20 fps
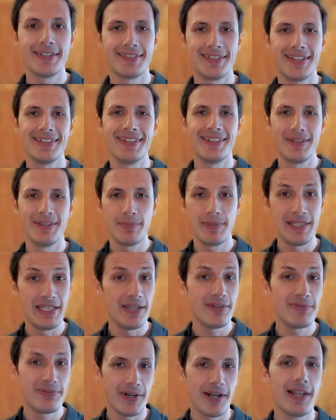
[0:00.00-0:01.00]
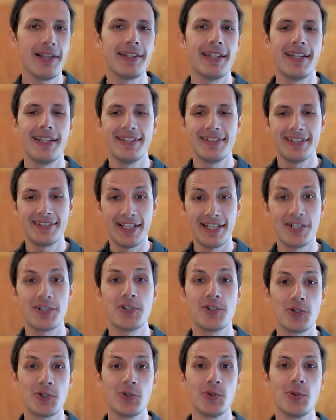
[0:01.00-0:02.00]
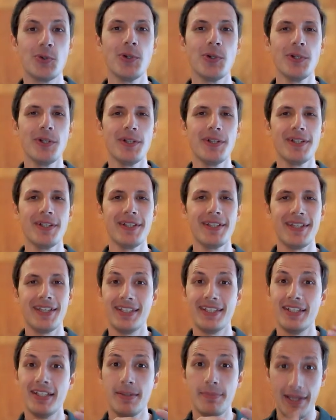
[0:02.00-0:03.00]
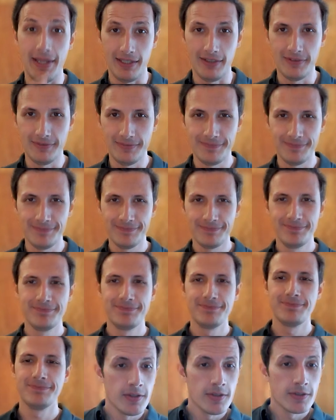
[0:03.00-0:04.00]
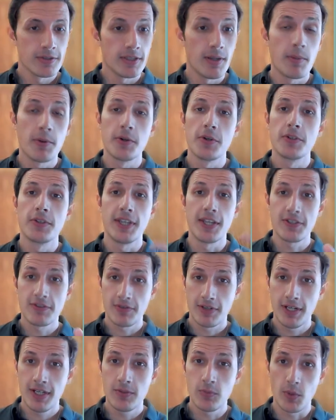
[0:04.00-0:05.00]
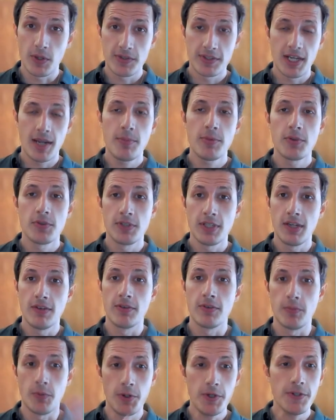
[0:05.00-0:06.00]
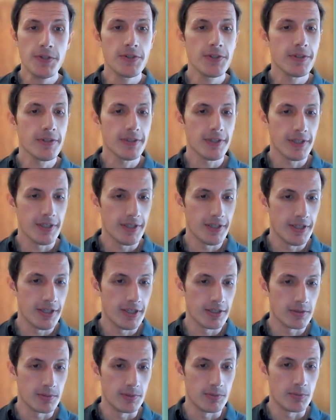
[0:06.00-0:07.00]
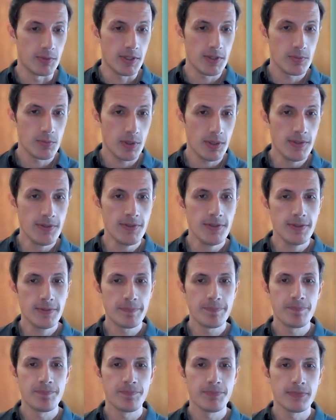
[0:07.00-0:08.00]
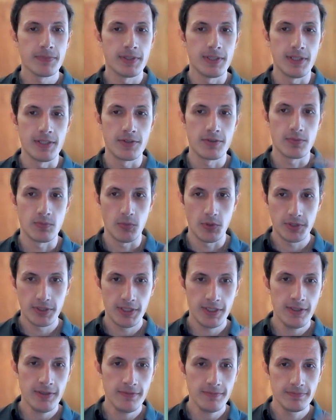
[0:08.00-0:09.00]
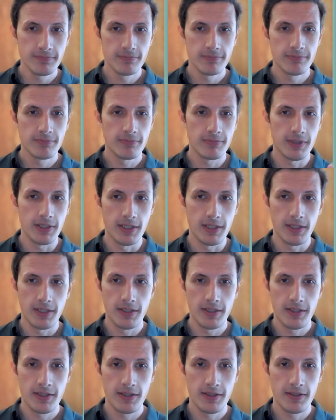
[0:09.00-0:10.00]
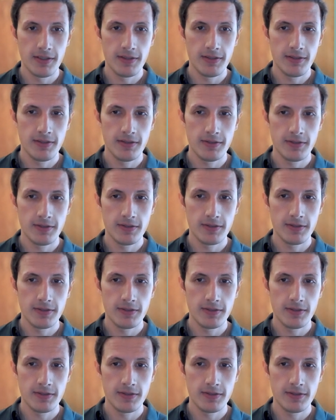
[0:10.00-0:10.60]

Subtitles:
then the PDF file that is attached to the mail. So I'm going to test run it one time to see if it works. I can run once. It's working. And